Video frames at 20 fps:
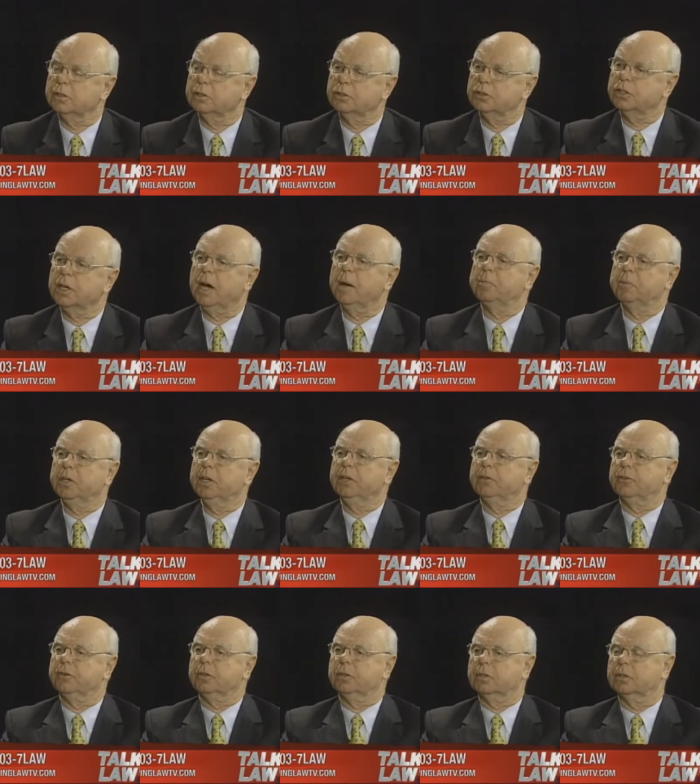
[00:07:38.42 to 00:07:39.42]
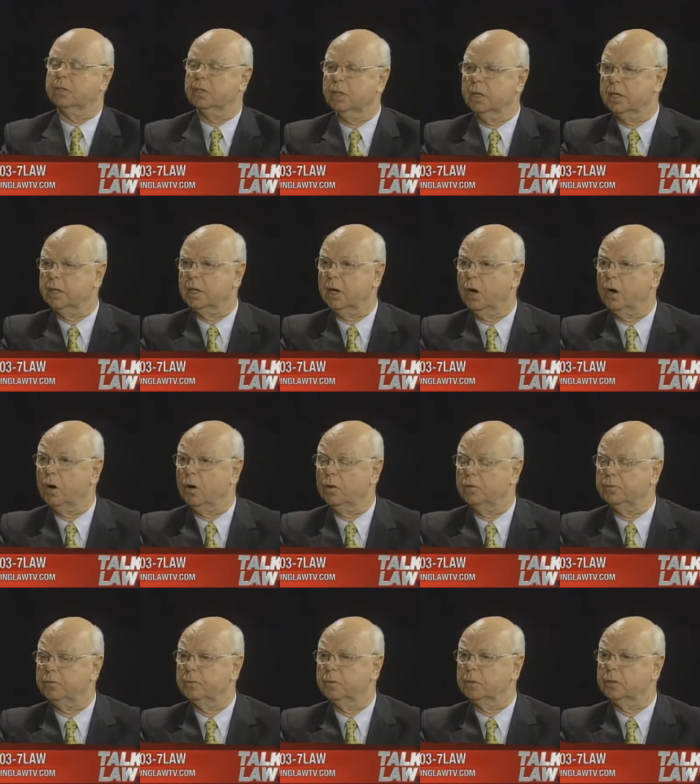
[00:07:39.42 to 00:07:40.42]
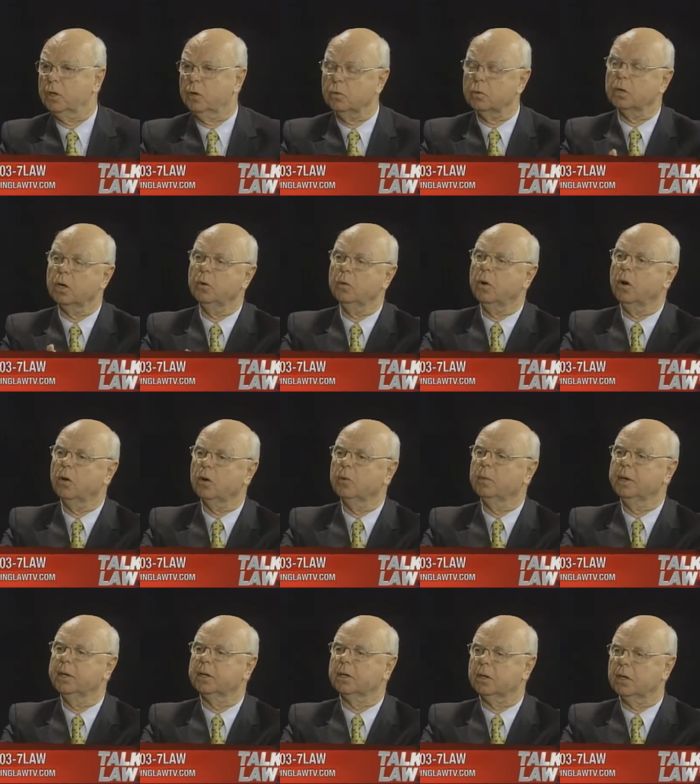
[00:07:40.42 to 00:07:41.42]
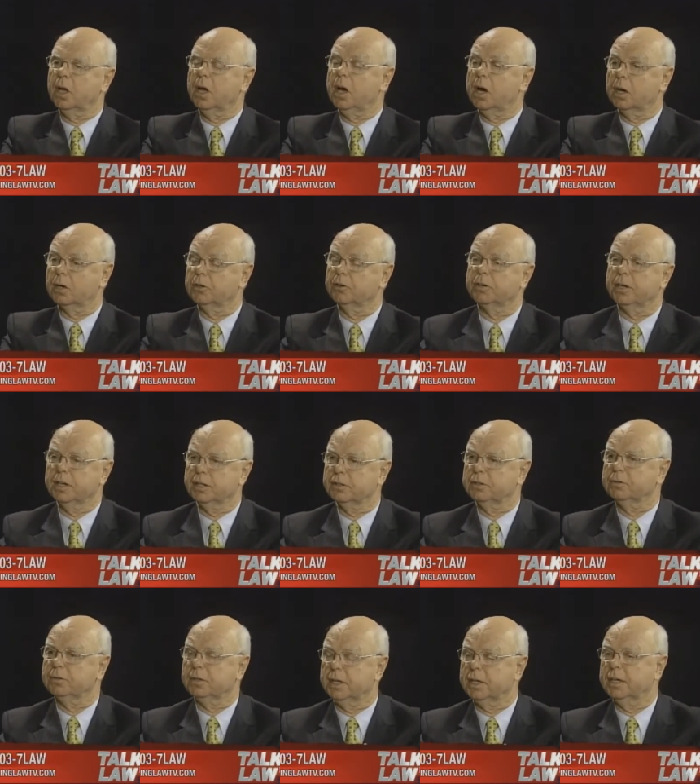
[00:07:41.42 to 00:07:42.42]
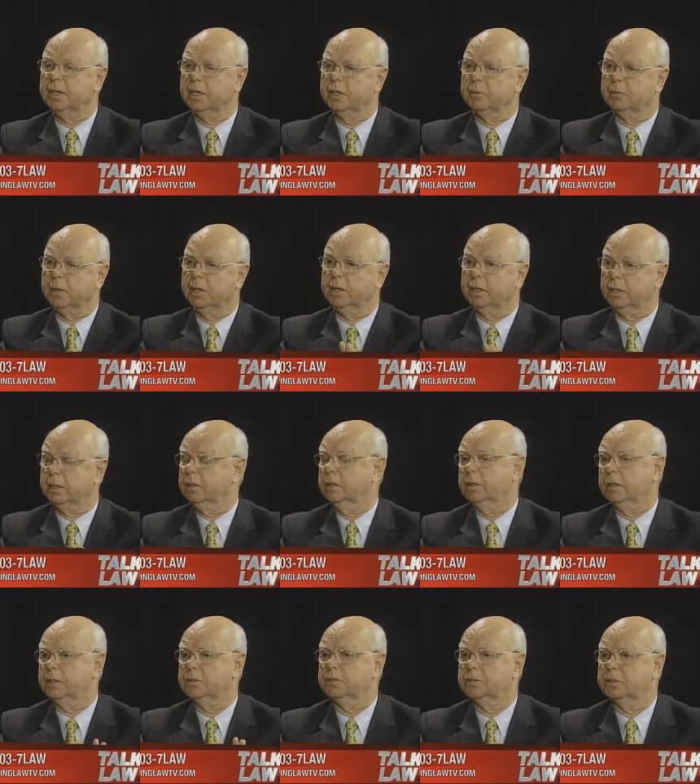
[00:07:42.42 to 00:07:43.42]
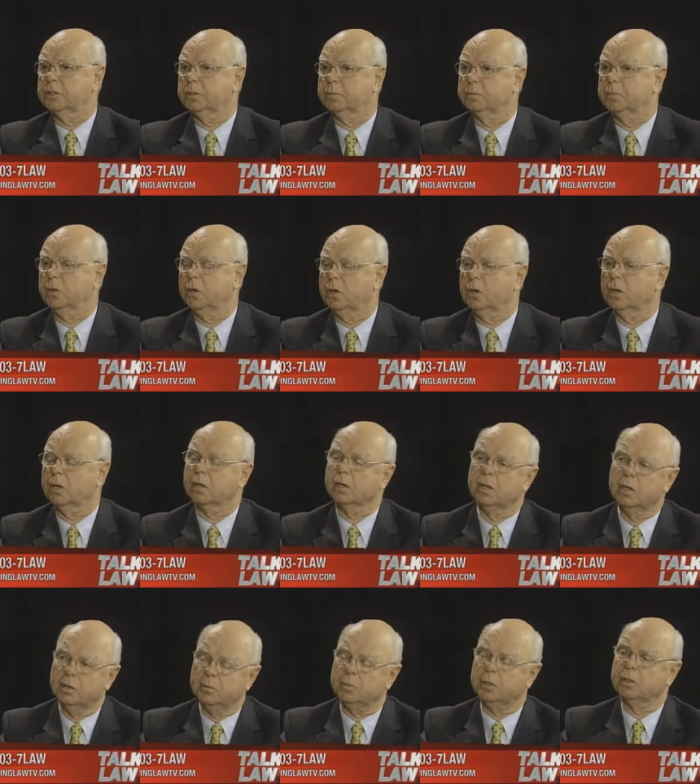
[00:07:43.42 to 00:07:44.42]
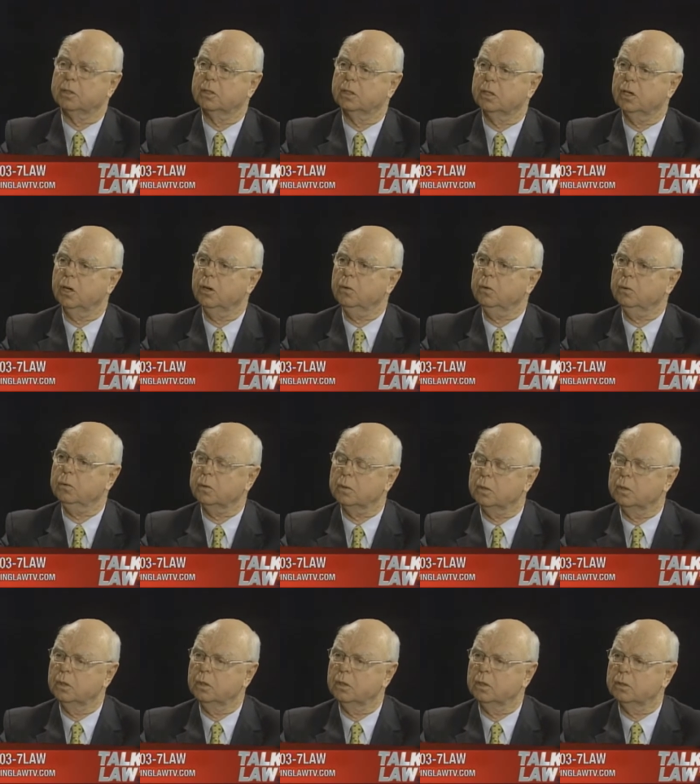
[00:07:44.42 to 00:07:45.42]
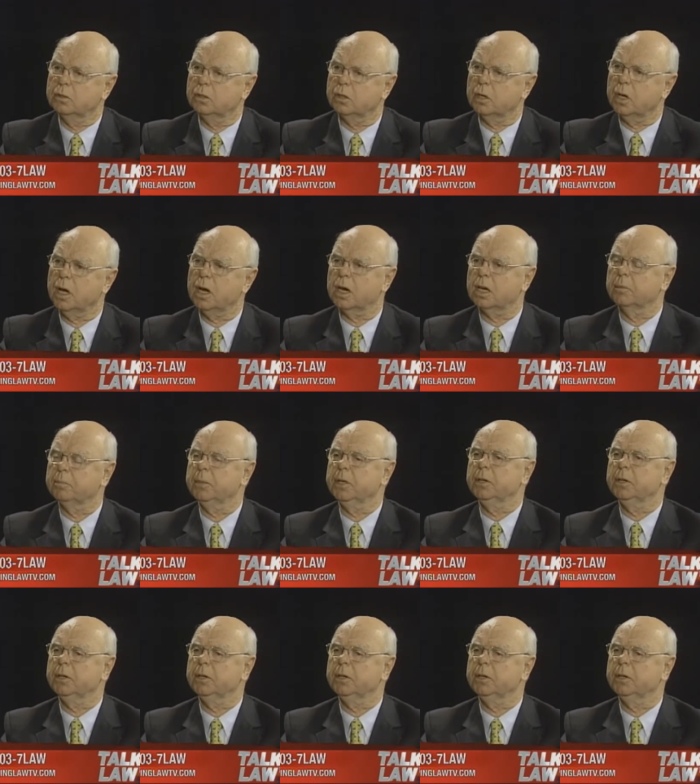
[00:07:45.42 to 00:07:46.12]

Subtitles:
Stop the engine. Cut it off. Don't go all the way to lock. You can't do that anyway unless it's in park. But go to lock and